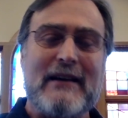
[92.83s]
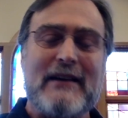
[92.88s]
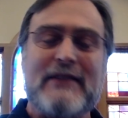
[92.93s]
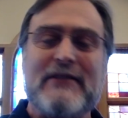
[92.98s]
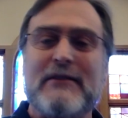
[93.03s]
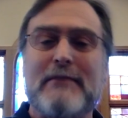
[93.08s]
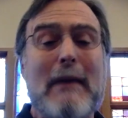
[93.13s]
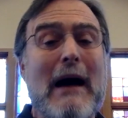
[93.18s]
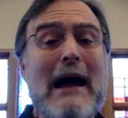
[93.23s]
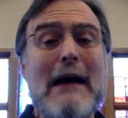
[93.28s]

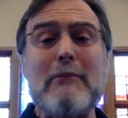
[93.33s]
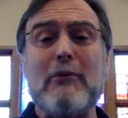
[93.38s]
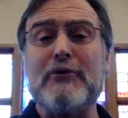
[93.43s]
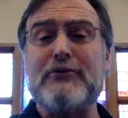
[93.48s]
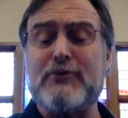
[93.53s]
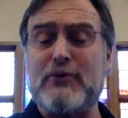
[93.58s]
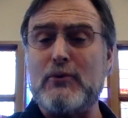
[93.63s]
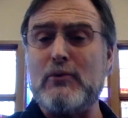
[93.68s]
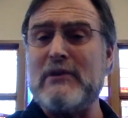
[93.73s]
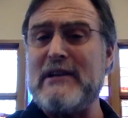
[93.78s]
The Bible
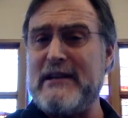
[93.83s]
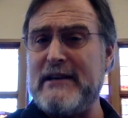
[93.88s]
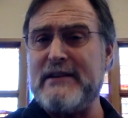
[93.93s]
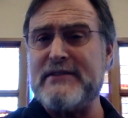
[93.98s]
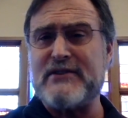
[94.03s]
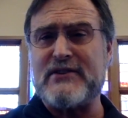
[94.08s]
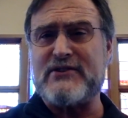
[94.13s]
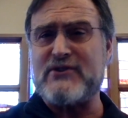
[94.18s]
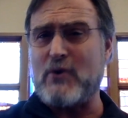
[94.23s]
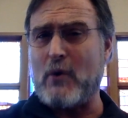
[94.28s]
truly
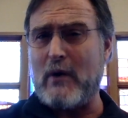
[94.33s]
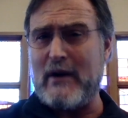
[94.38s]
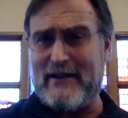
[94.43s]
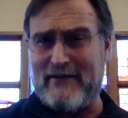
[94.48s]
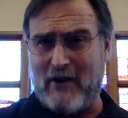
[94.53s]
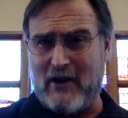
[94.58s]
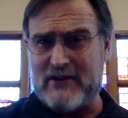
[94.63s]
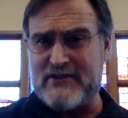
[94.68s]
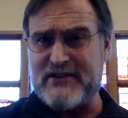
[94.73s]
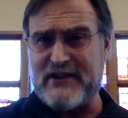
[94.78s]
is a story of
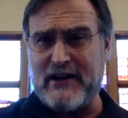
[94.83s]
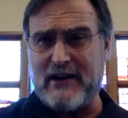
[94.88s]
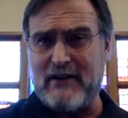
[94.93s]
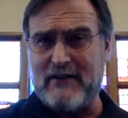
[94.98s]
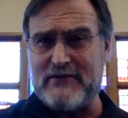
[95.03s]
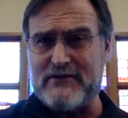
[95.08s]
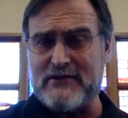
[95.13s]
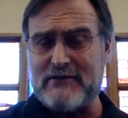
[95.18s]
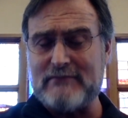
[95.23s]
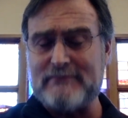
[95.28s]

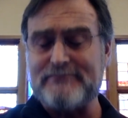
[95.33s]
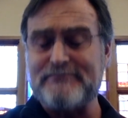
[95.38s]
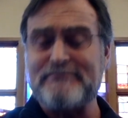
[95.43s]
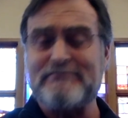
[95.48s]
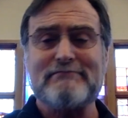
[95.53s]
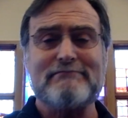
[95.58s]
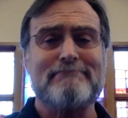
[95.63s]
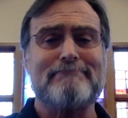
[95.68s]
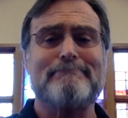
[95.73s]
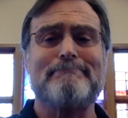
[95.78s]
ourselves,
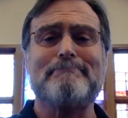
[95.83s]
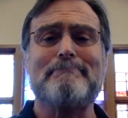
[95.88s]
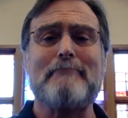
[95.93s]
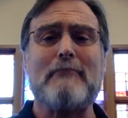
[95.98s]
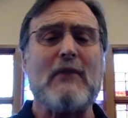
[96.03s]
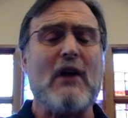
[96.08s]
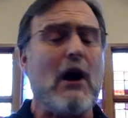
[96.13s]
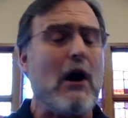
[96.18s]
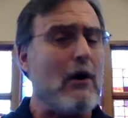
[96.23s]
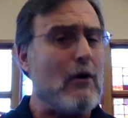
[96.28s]

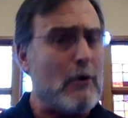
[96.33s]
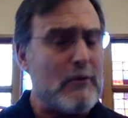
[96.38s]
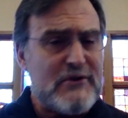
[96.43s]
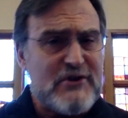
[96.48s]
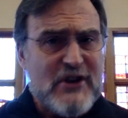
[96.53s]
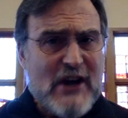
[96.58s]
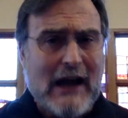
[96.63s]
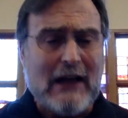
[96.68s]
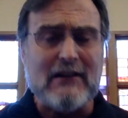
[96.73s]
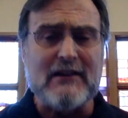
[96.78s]
our own
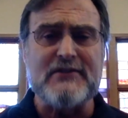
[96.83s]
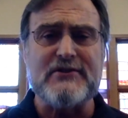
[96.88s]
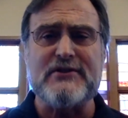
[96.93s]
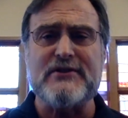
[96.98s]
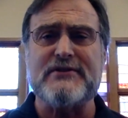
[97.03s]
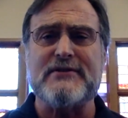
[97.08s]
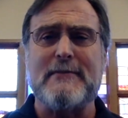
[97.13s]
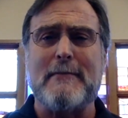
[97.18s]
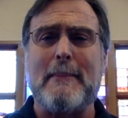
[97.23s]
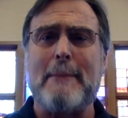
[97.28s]

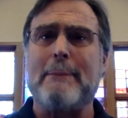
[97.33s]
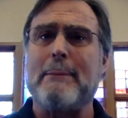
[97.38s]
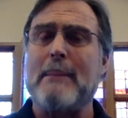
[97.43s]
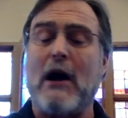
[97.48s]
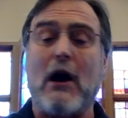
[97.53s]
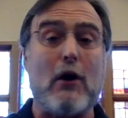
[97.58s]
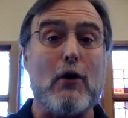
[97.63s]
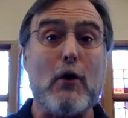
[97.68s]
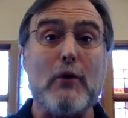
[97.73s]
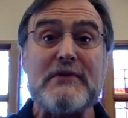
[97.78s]
challenges,
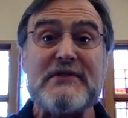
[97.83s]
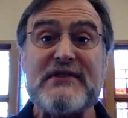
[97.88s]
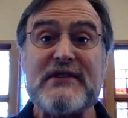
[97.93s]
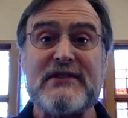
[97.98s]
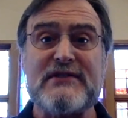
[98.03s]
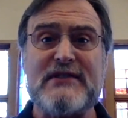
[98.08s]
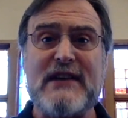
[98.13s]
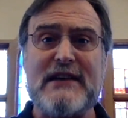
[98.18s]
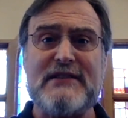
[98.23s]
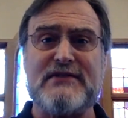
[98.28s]
our own
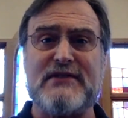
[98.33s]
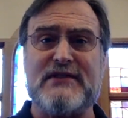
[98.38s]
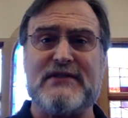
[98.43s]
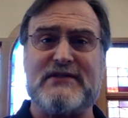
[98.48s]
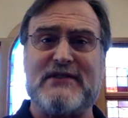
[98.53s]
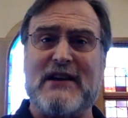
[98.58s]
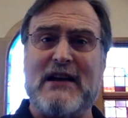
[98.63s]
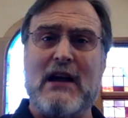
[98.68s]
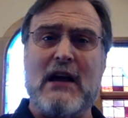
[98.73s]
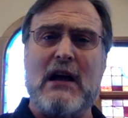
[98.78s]

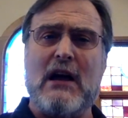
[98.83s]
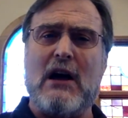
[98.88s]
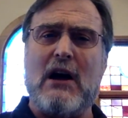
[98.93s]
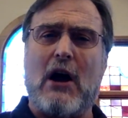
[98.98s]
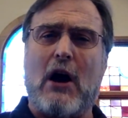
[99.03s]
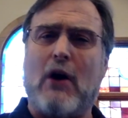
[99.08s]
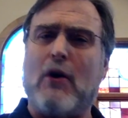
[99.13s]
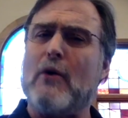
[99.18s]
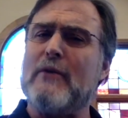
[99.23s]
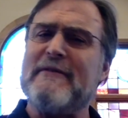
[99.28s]
successes,
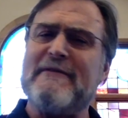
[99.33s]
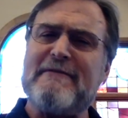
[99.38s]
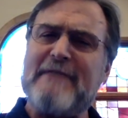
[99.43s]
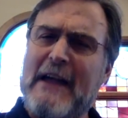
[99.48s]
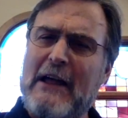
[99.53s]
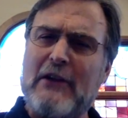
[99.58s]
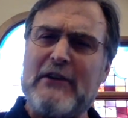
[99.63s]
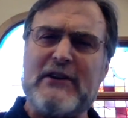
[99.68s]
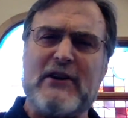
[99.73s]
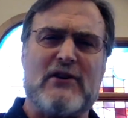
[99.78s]
our own
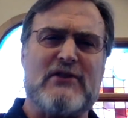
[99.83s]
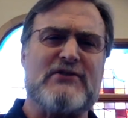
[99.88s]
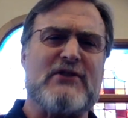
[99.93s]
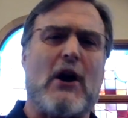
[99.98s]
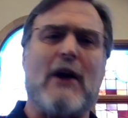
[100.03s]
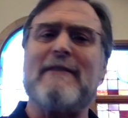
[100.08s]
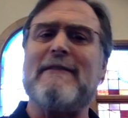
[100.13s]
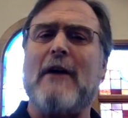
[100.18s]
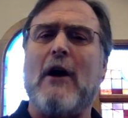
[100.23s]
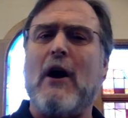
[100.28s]
failures,
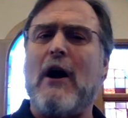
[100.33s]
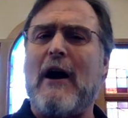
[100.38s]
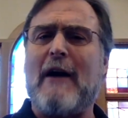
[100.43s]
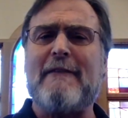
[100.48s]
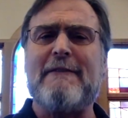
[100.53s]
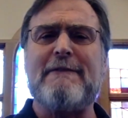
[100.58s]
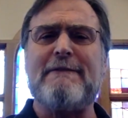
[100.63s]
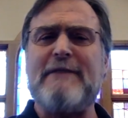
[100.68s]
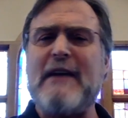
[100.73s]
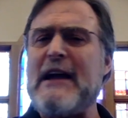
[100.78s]
our
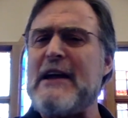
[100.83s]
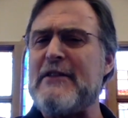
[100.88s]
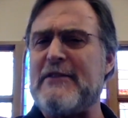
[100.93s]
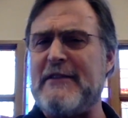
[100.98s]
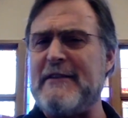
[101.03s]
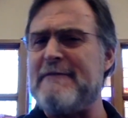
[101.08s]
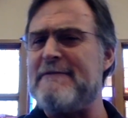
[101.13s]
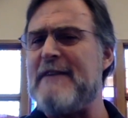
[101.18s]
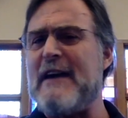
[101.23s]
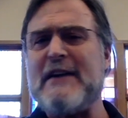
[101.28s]
faith
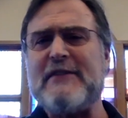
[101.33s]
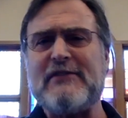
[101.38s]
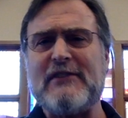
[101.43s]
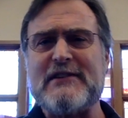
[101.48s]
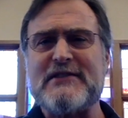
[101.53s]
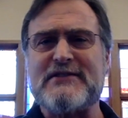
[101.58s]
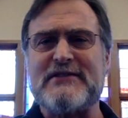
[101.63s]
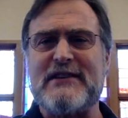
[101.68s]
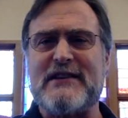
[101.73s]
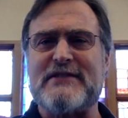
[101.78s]
and
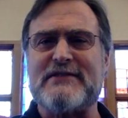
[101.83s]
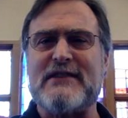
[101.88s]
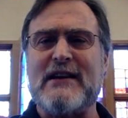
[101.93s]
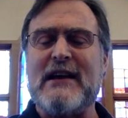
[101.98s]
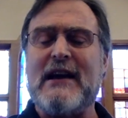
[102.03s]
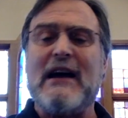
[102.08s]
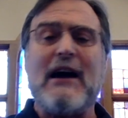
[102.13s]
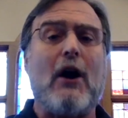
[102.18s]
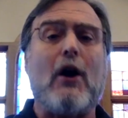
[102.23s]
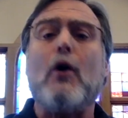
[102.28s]
faithlessness,
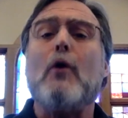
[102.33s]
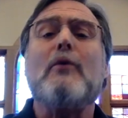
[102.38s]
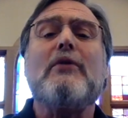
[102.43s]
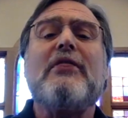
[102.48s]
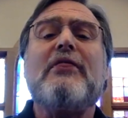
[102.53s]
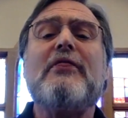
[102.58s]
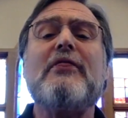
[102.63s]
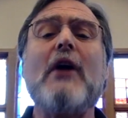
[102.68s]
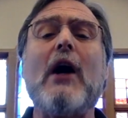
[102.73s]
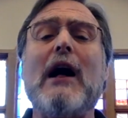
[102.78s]
our own
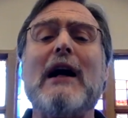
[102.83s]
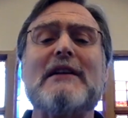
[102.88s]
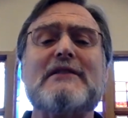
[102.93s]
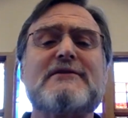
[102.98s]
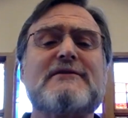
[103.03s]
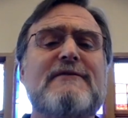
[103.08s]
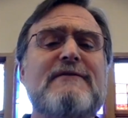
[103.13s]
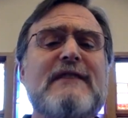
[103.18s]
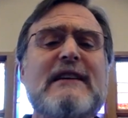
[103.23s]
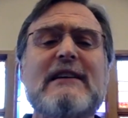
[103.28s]

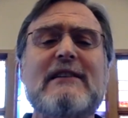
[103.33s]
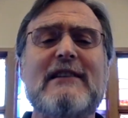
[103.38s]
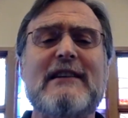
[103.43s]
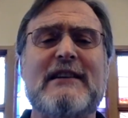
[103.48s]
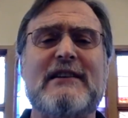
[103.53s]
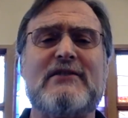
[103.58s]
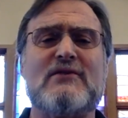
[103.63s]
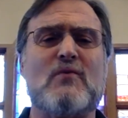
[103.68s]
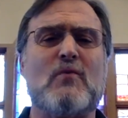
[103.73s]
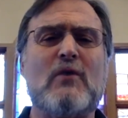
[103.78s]
thoughts,
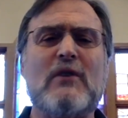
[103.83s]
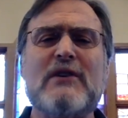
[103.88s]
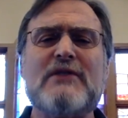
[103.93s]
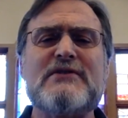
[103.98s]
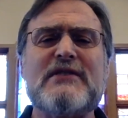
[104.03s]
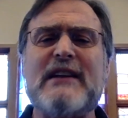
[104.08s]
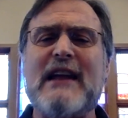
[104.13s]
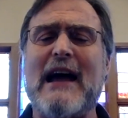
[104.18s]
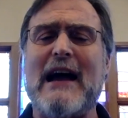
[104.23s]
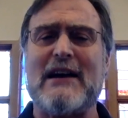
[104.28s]
feelings, words,
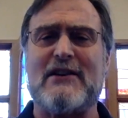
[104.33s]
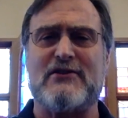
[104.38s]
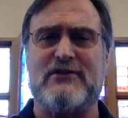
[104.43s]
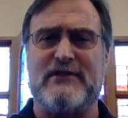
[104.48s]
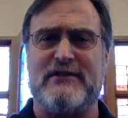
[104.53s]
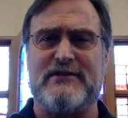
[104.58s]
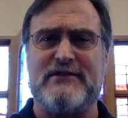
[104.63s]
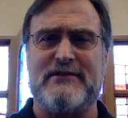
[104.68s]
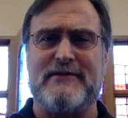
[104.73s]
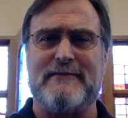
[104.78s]
and
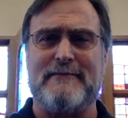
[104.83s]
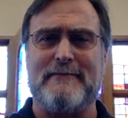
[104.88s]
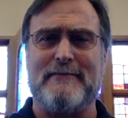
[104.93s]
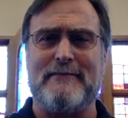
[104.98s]
actions.